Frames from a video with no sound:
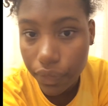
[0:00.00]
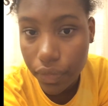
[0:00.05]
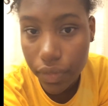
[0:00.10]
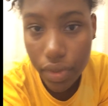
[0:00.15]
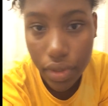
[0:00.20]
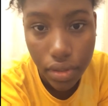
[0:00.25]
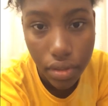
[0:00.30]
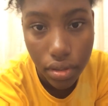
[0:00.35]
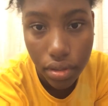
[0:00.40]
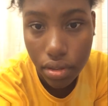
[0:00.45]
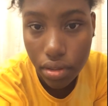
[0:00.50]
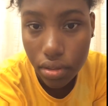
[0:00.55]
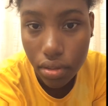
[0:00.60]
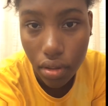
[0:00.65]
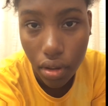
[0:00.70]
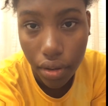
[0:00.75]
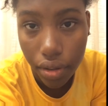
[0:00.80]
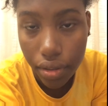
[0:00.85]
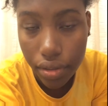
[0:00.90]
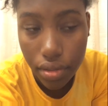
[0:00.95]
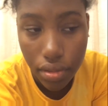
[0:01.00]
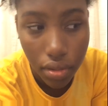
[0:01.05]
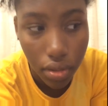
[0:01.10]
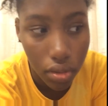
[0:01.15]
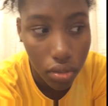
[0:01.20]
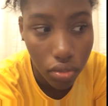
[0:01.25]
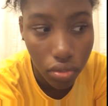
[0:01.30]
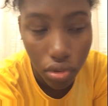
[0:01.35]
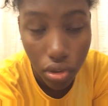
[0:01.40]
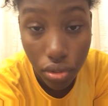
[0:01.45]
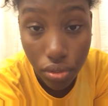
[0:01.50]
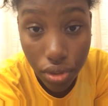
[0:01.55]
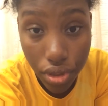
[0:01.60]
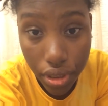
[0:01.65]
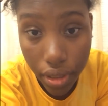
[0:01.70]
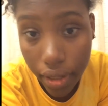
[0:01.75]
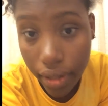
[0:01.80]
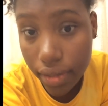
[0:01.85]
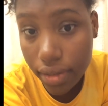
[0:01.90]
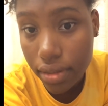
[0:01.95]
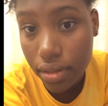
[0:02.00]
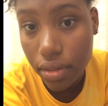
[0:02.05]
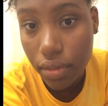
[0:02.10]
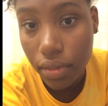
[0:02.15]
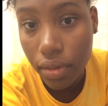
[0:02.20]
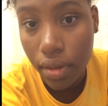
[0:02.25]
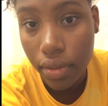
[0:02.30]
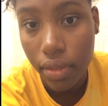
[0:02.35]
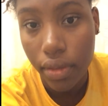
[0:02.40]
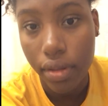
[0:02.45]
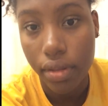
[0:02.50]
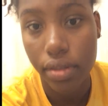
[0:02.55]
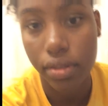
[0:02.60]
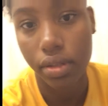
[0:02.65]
It's just on its own, no shots, no nothing.